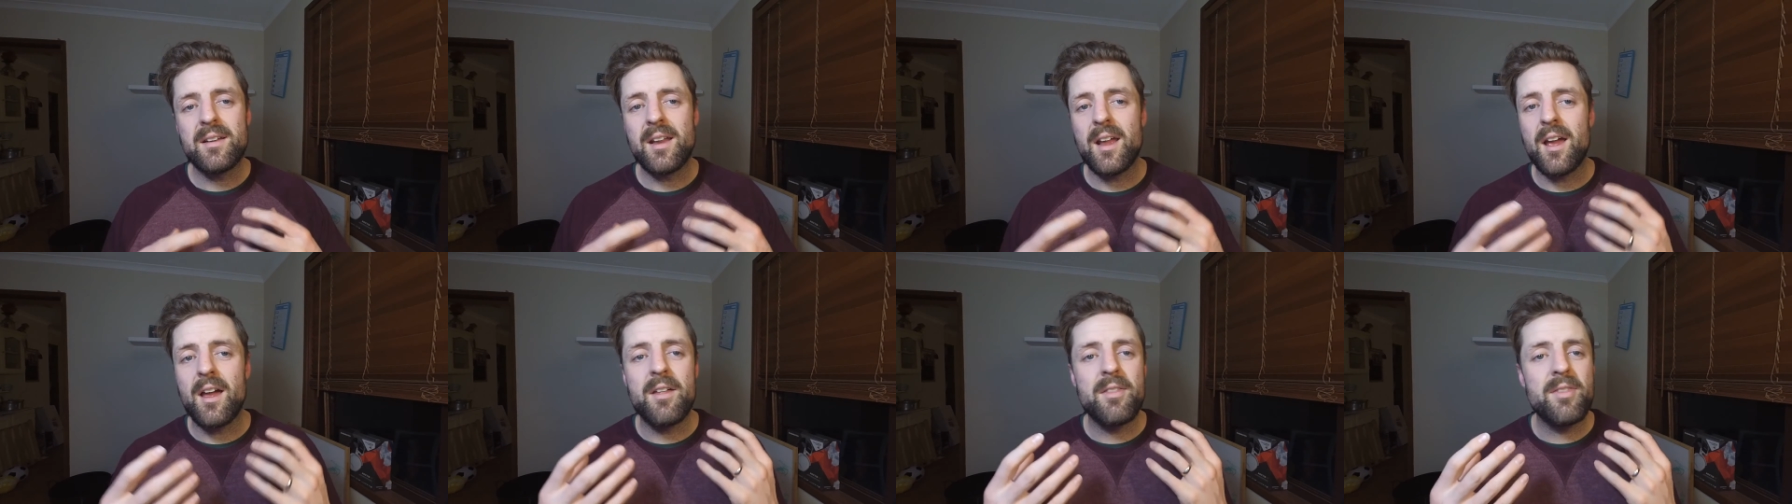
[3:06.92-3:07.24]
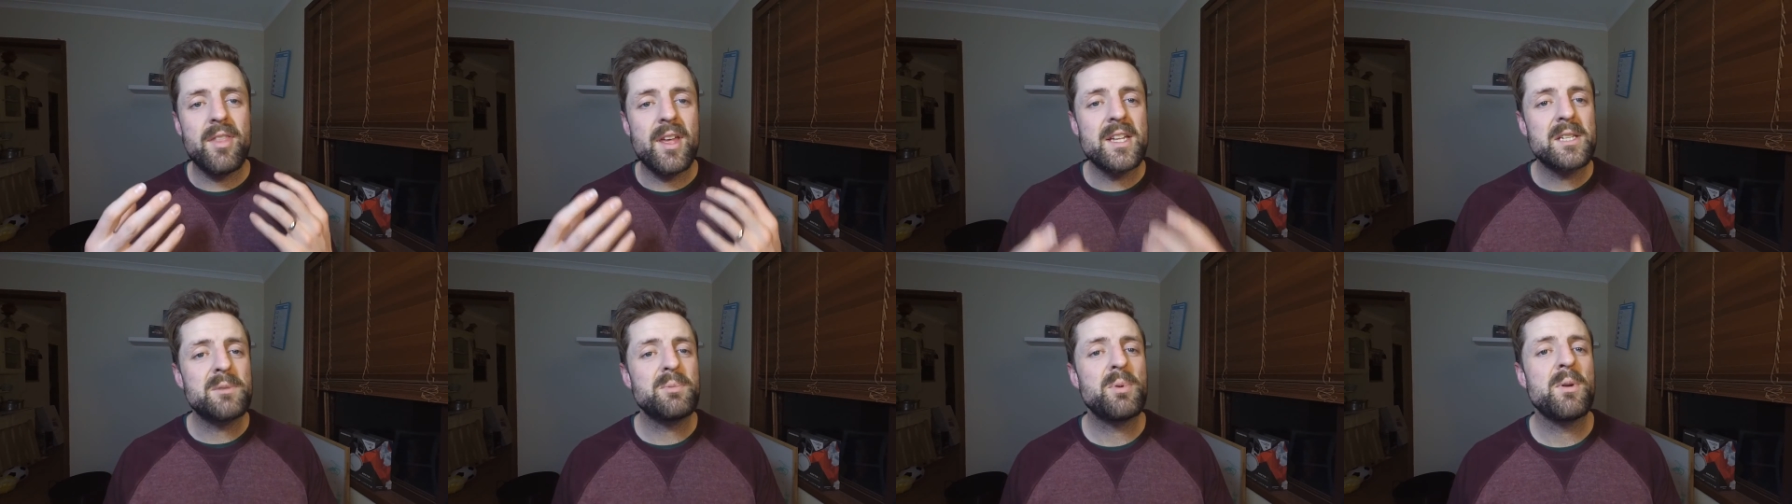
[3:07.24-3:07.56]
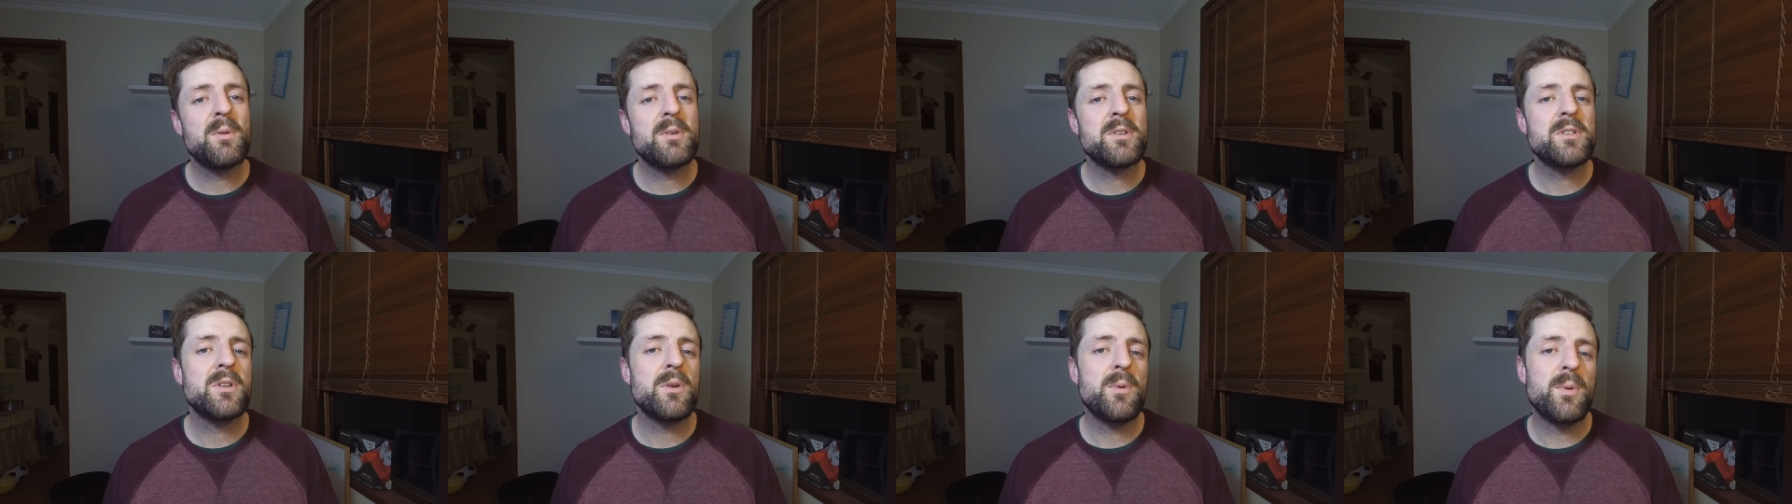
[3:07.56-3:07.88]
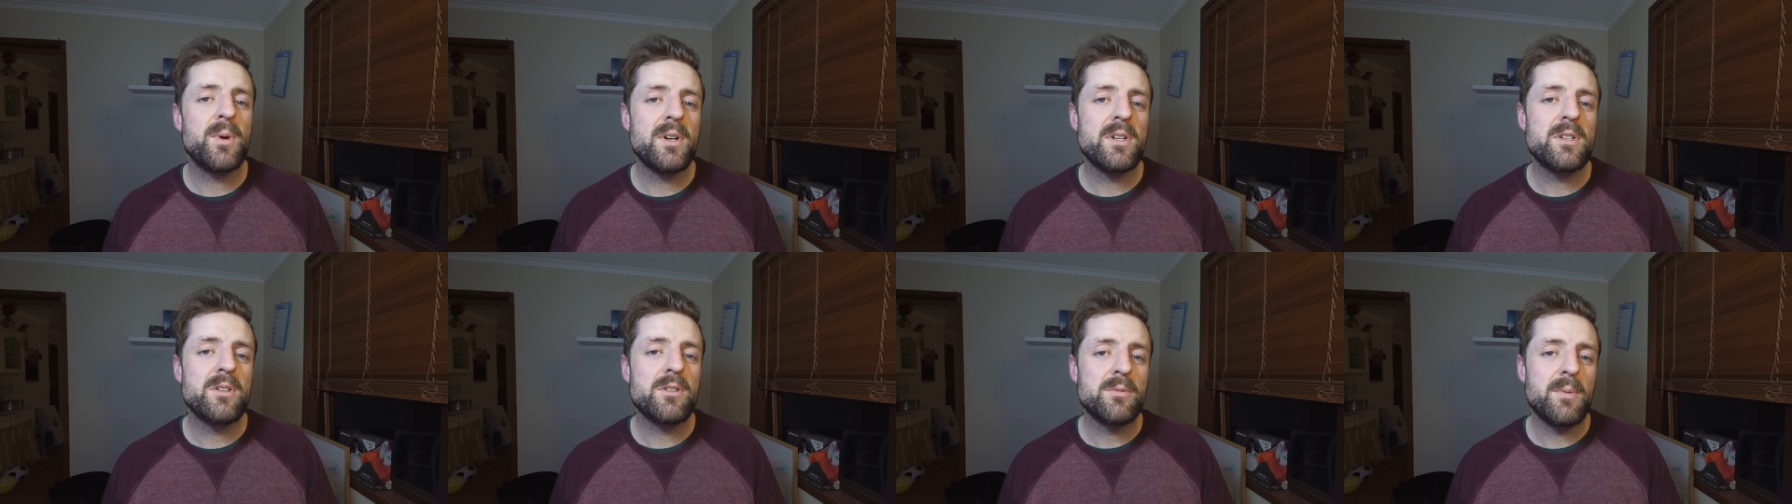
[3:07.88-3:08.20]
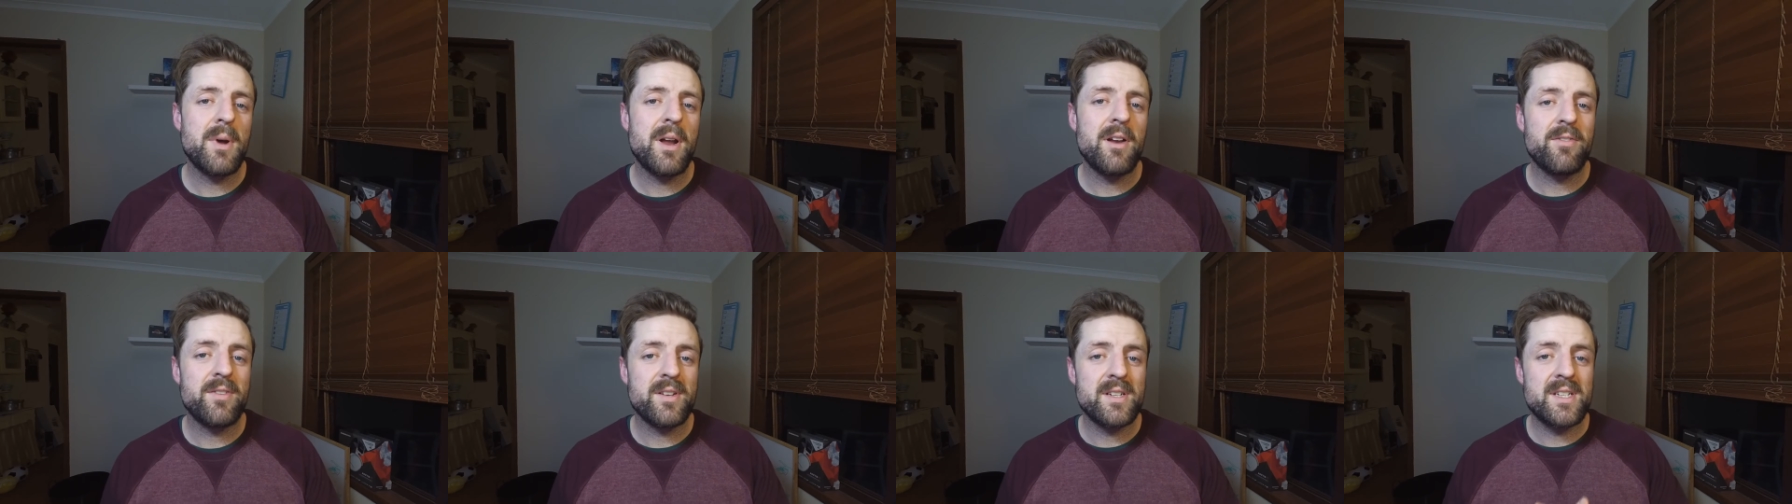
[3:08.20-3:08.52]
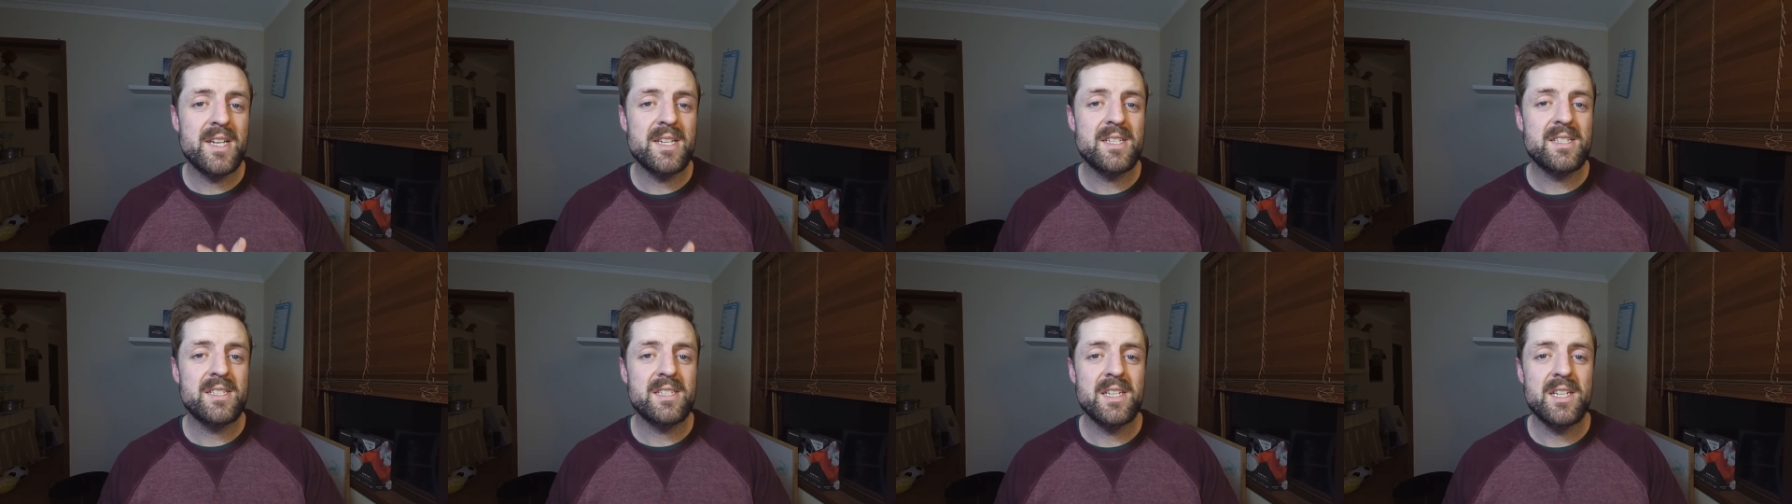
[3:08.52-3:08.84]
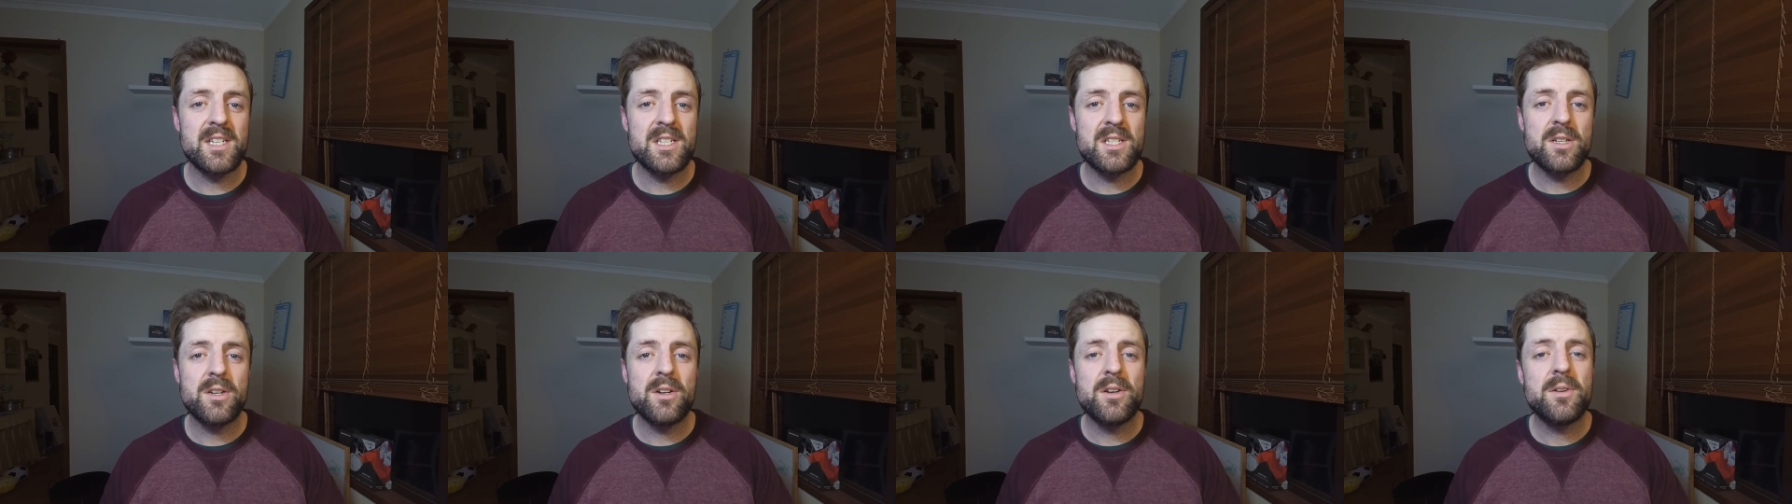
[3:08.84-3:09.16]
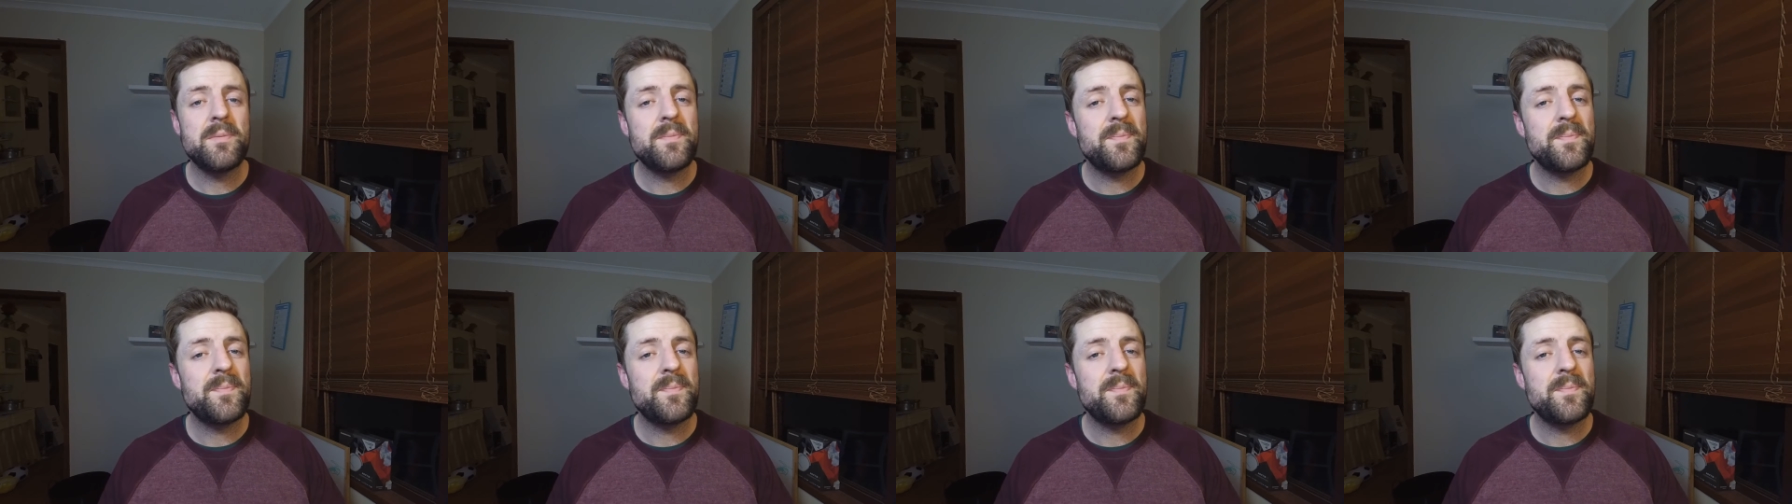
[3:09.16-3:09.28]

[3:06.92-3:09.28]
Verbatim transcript: now, that's pretty much all I want to talk about for Destiny 2.